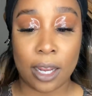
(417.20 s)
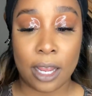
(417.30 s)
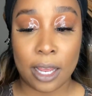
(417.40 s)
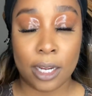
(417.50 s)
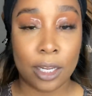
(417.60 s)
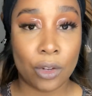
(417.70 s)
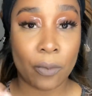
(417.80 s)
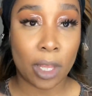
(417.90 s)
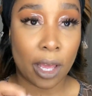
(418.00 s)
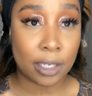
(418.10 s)
I did do
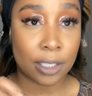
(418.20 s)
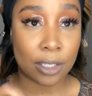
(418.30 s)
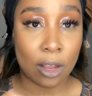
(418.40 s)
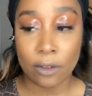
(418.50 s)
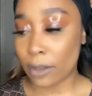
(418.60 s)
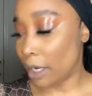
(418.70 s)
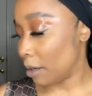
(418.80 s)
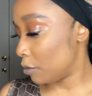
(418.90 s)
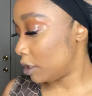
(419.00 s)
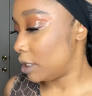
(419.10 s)
my lashes off
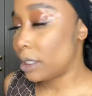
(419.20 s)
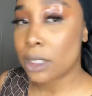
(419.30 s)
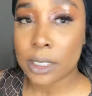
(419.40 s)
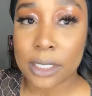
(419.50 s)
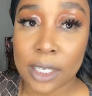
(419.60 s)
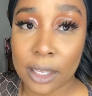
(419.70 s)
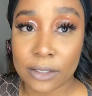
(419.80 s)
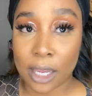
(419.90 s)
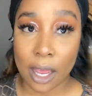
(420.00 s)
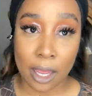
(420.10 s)
camera just to save
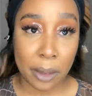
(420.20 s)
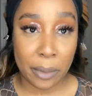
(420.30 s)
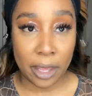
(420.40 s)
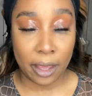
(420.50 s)
time,